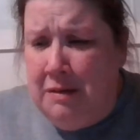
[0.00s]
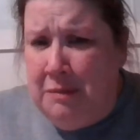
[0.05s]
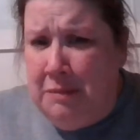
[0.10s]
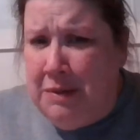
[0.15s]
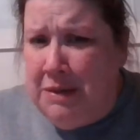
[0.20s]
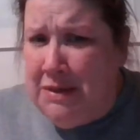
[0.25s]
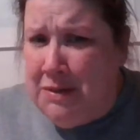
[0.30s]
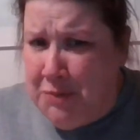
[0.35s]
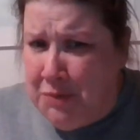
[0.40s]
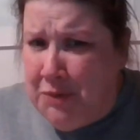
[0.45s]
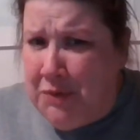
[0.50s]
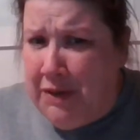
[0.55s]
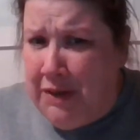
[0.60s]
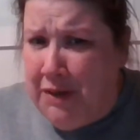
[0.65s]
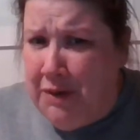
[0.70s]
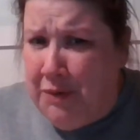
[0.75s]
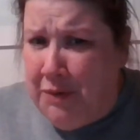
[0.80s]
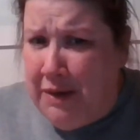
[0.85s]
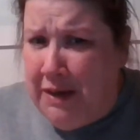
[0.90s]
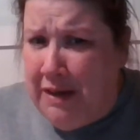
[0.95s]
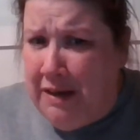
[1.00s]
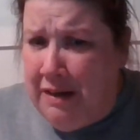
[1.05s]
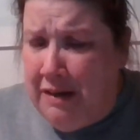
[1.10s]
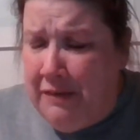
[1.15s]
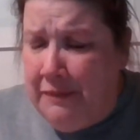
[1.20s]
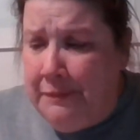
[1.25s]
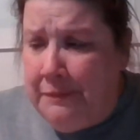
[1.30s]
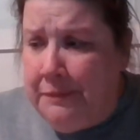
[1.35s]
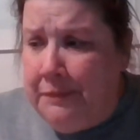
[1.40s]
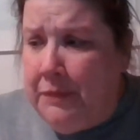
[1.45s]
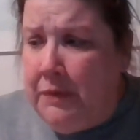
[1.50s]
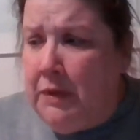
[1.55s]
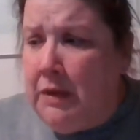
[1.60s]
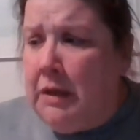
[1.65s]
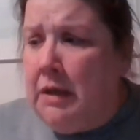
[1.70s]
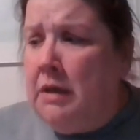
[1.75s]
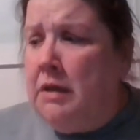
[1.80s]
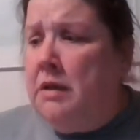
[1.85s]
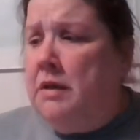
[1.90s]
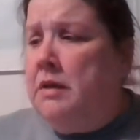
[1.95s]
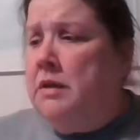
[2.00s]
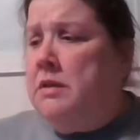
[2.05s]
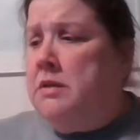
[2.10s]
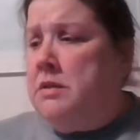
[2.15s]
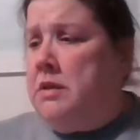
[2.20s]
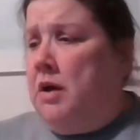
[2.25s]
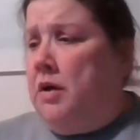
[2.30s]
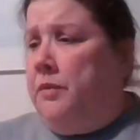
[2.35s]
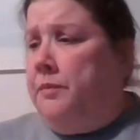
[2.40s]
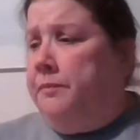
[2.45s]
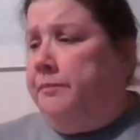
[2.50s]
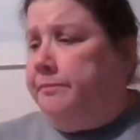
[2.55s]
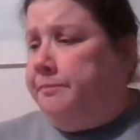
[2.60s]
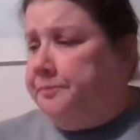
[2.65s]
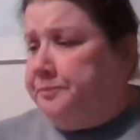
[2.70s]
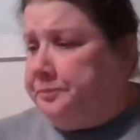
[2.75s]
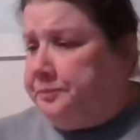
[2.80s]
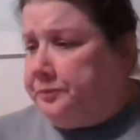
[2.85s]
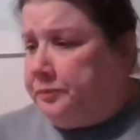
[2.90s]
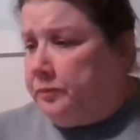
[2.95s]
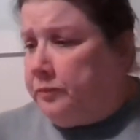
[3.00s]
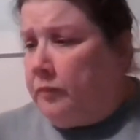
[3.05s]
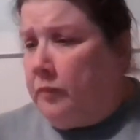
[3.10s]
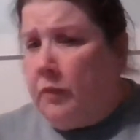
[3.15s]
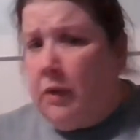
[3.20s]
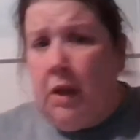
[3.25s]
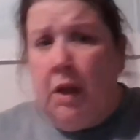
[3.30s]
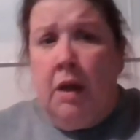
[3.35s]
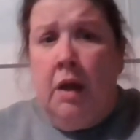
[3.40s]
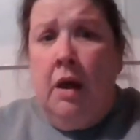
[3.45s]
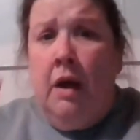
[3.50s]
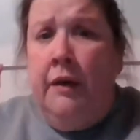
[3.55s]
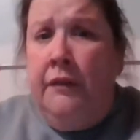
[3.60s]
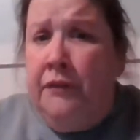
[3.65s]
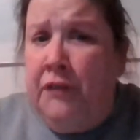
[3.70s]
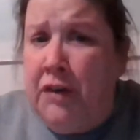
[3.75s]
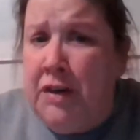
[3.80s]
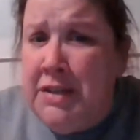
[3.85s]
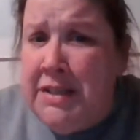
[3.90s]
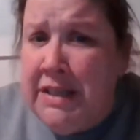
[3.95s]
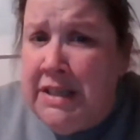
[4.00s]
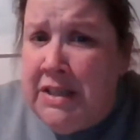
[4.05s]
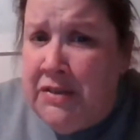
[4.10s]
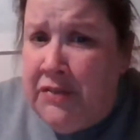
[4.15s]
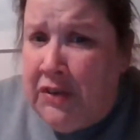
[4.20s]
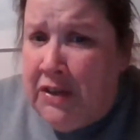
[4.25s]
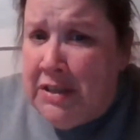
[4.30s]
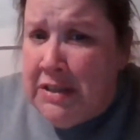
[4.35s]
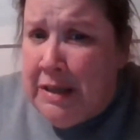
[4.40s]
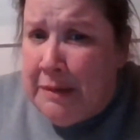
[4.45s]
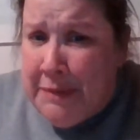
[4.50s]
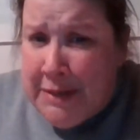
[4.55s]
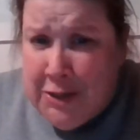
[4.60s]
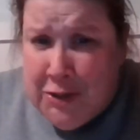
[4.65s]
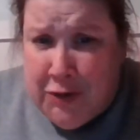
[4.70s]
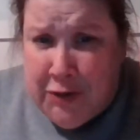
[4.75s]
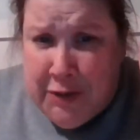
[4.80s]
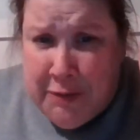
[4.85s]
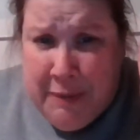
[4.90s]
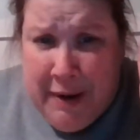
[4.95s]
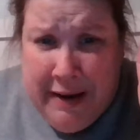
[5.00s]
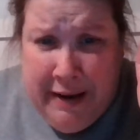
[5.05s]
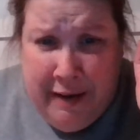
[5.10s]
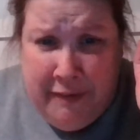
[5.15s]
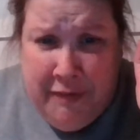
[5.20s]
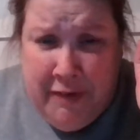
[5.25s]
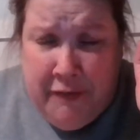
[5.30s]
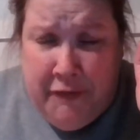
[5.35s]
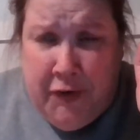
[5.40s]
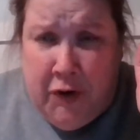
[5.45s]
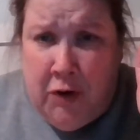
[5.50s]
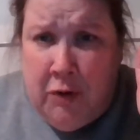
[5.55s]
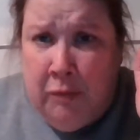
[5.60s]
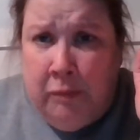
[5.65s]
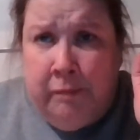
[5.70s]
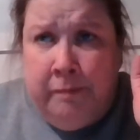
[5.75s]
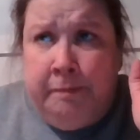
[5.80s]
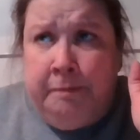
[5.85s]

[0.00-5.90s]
But it's really annoying. So, first things first, let me show you my FFO.